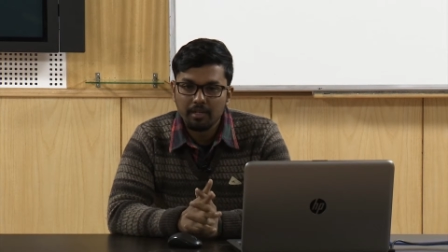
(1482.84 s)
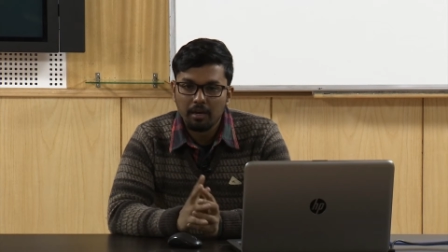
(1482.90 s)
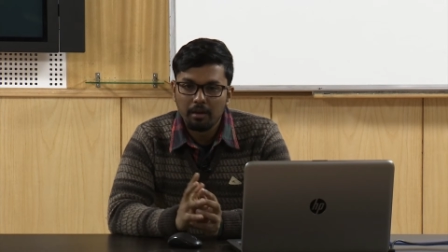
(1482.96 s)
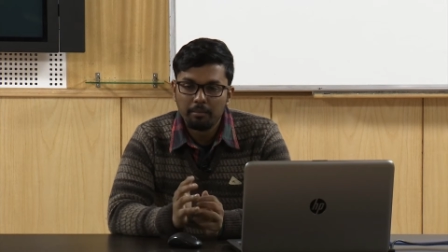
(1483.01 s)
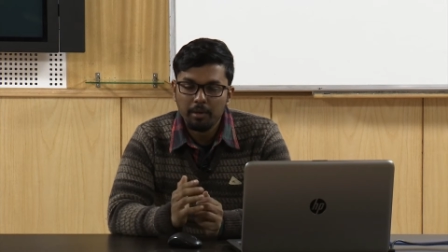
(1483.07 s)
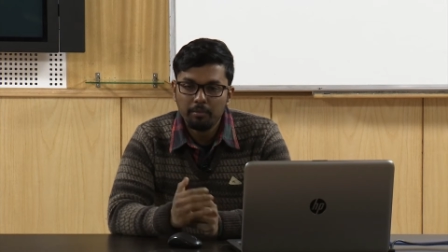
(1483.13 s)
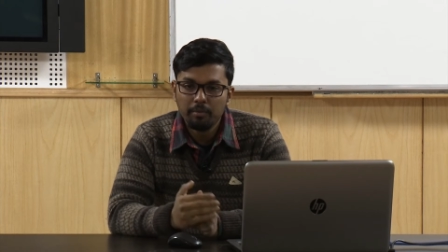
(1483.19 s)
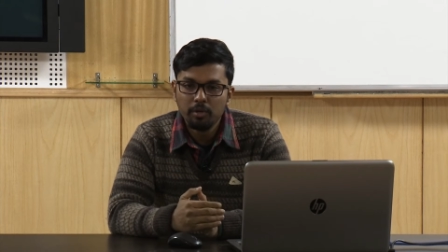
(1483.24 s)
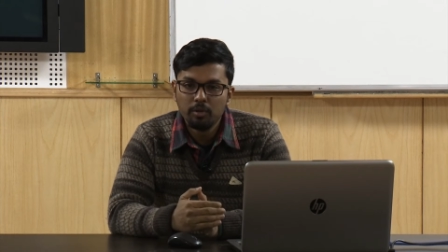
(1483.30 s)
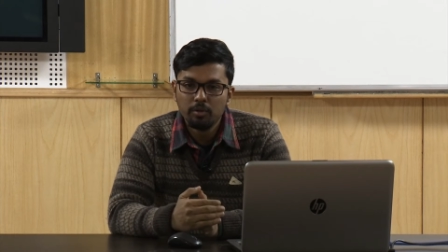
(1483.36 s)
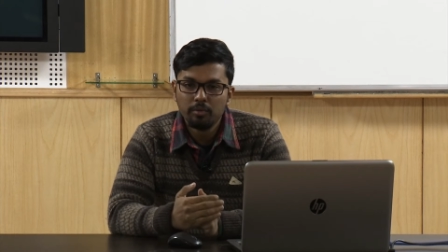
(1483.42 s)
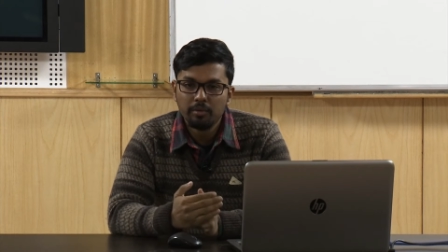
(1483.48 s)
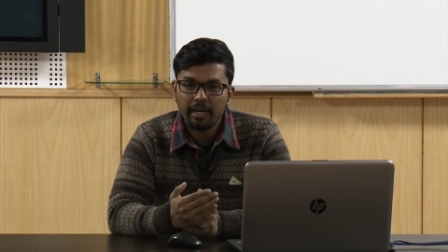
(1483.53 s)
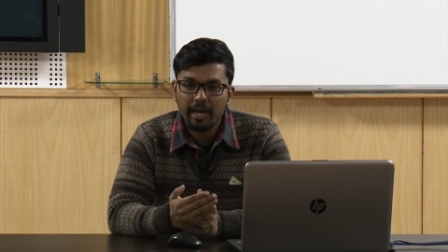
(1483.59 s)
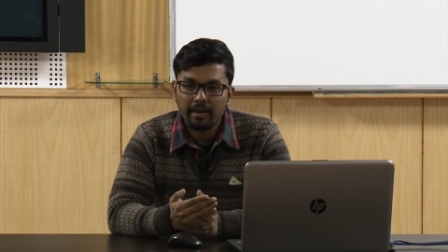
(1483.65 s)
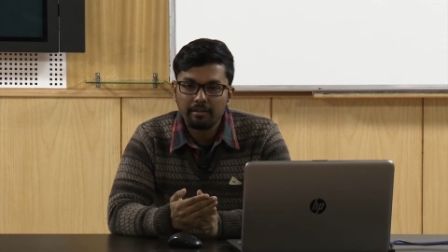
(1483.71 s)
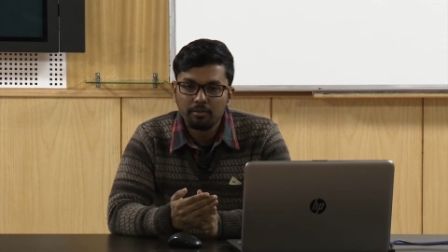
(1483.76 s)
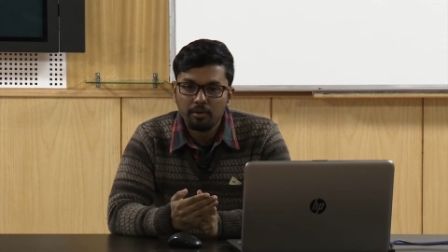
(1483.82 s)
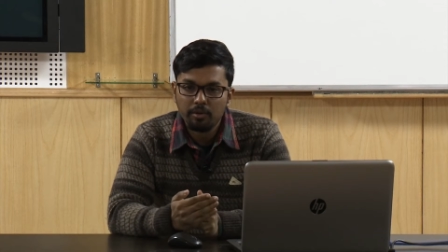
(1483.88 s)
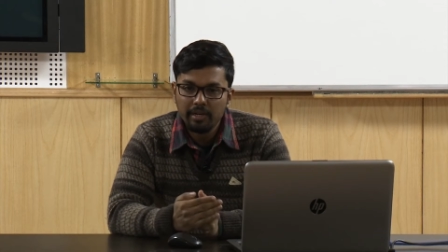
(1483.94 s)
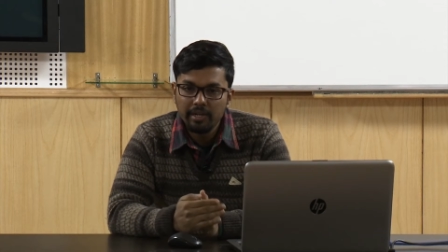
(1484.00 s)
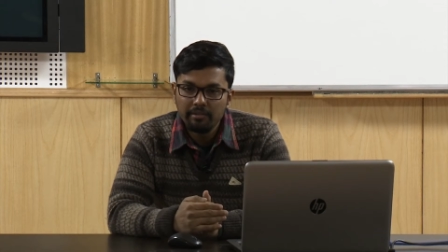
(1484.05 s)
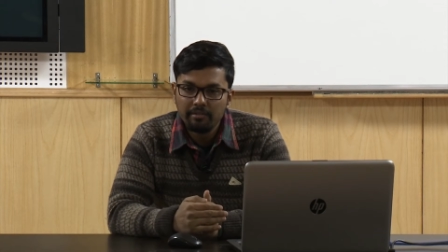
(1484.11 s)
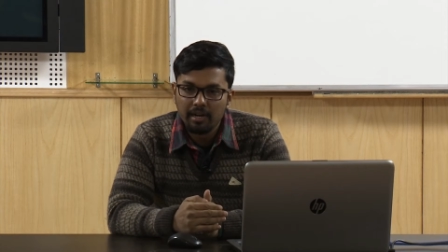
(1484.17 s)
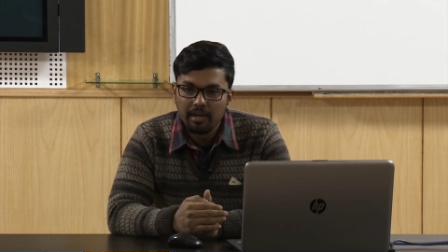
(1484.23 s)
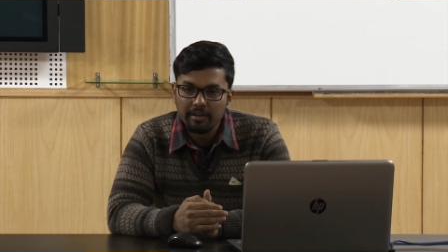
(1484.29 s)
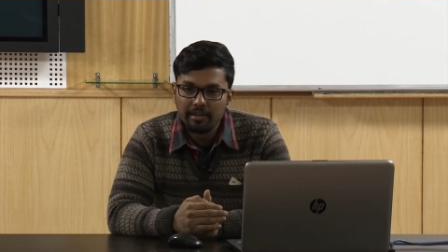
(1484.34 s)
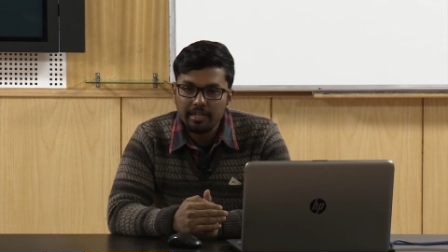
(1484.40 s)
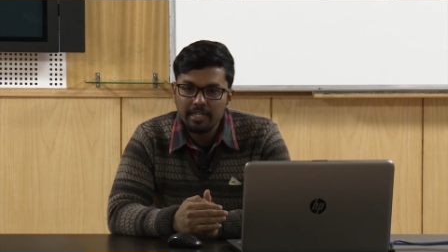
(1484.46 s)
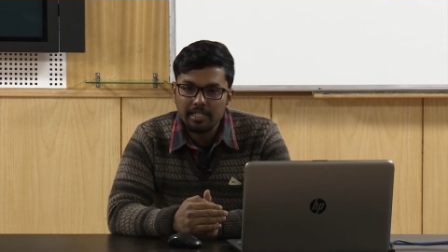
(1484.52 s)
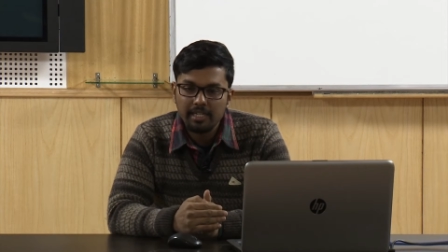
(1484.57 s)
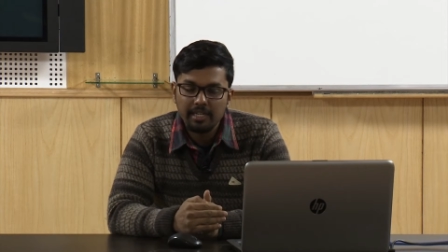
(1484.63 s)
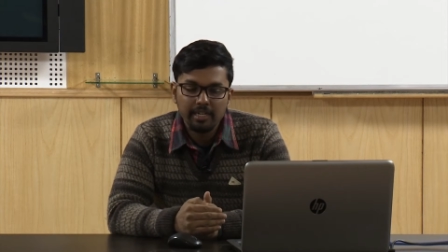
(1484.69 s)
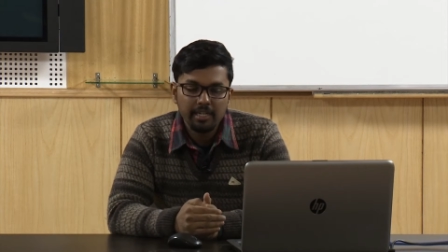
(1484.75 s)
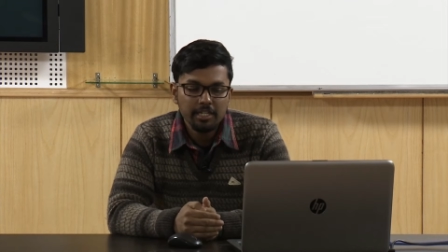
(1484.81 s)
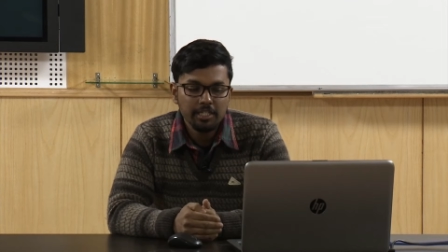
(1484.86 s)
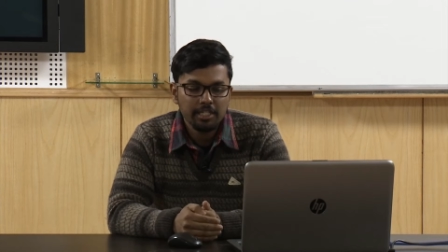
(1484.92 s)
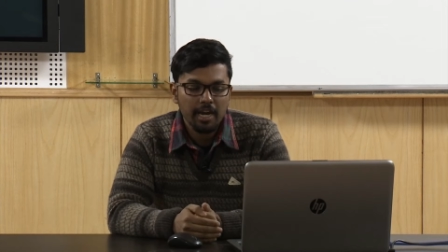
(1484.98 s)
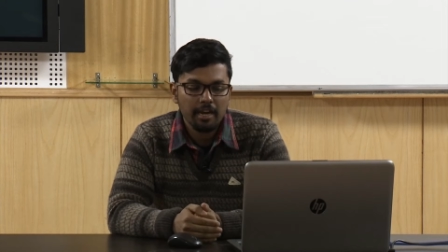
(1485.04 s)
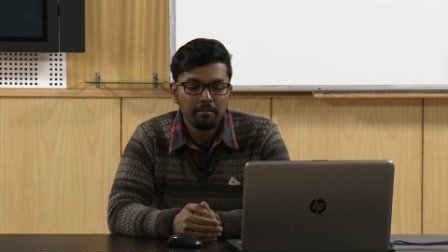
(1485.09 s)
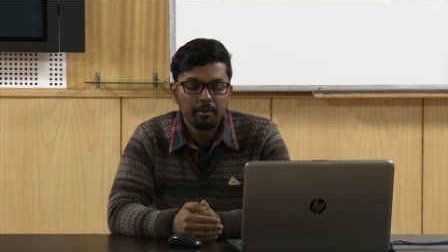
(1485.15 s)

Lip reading: people who can only read English and